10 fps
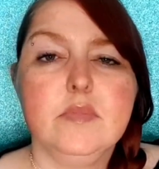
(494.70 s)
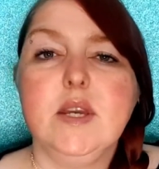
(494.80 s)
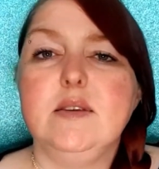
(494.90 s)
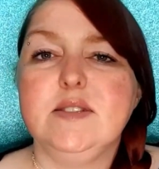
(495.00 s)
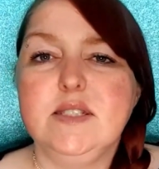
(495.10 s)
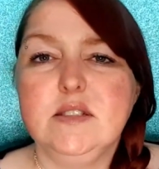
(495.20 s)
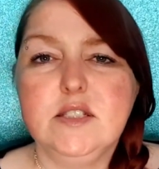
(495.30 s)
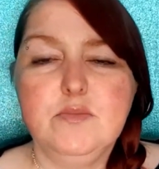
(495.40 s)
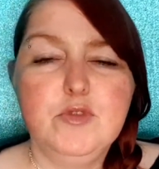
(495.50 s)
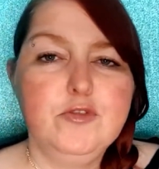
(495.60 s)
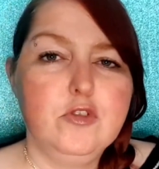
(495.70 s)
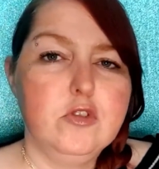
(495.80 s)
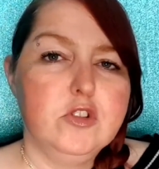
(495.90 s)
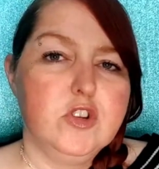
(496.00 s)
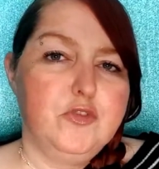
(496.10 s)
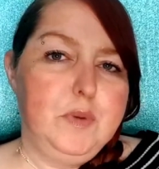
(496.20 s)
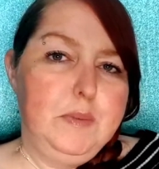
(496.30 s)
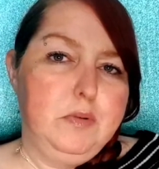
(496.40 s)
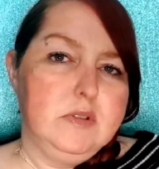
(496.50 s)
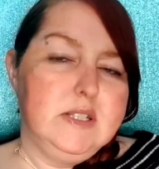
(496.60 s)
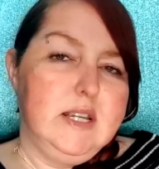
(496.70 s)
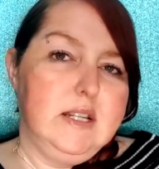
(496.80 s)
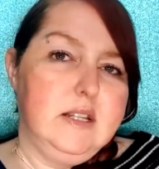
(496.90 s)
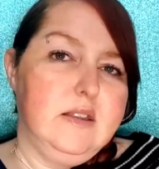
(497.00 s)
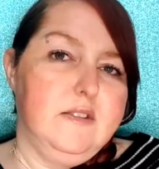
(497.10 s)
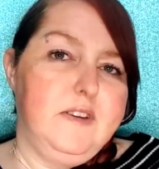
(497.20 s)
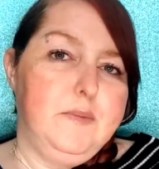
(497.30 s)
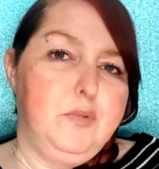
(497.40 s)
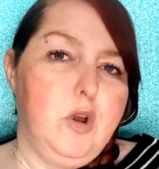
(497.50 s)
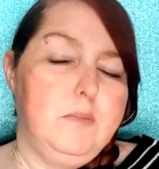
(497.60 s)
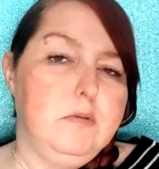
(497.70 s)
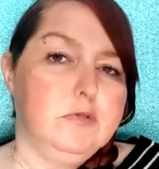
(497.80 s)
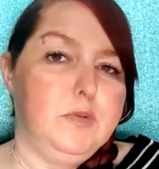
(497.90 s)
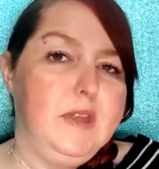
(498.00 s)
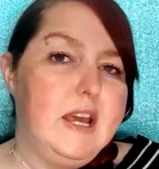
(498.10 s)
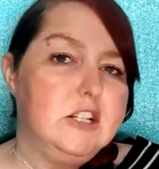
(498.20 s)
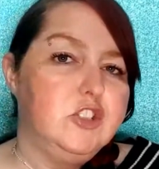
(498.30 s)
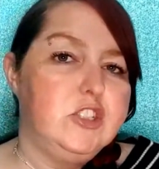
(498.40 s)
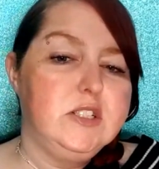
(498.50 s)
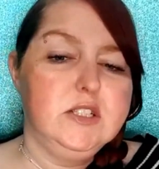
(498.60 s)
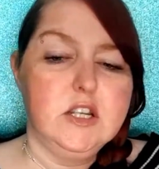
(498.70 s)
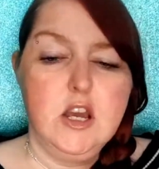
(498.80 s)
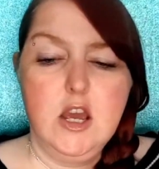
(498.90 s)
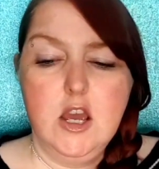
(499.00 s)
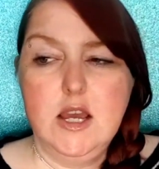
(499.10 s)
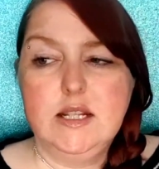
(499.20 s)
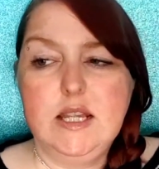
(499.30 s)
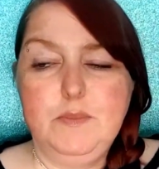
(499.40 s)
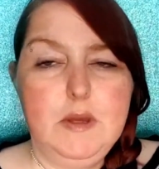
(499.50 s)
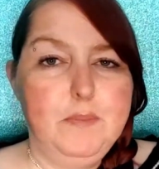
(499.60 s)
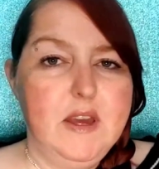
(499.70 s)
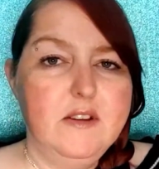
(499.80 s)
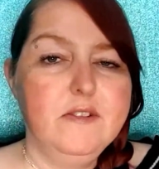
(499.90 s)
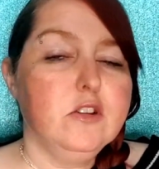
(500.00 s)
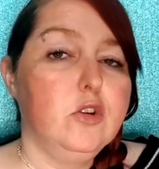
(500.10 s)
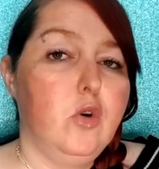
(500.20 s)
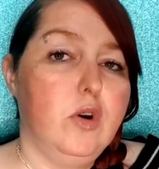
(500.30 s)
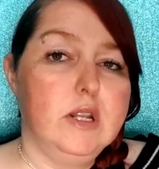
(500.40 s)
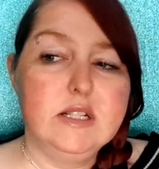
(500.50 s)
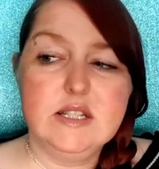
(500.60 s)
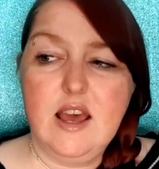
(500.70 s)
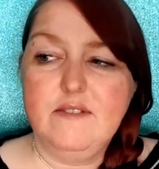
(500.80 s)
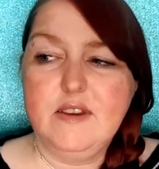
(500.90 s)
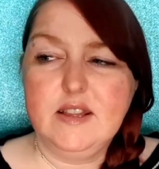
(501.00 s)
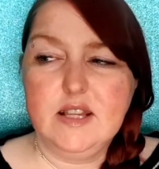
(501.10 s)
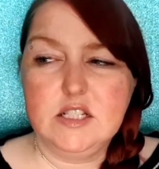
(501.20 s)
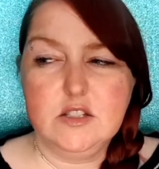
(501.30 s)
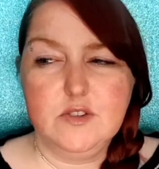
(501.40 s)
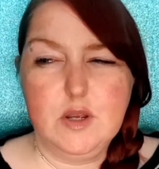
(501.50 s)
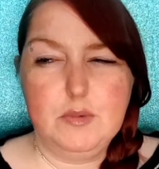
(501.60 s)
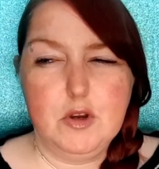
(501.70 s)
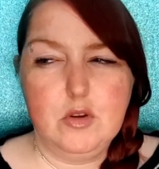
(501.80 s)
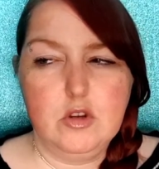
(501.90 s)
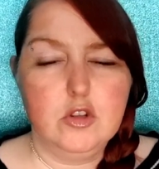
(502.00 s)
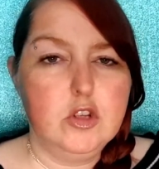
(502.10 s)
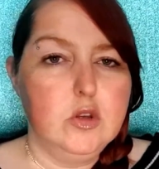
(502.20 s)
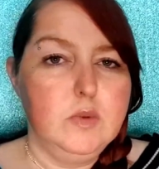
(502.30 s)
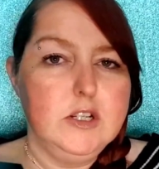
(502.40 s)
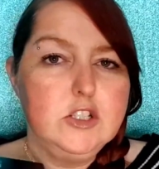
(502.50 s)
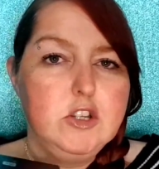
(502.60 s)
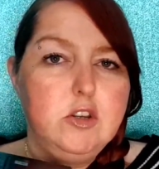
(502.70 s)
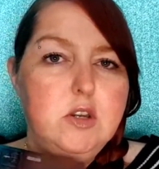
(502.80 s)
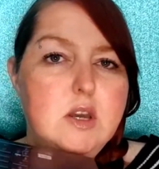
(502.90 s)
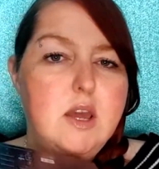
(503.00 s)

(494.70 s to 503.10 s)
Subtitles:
I've seen some reviews of people saying that they've had problems with the hinges. To be perfectly honest, I've had this for about 2 weeks now,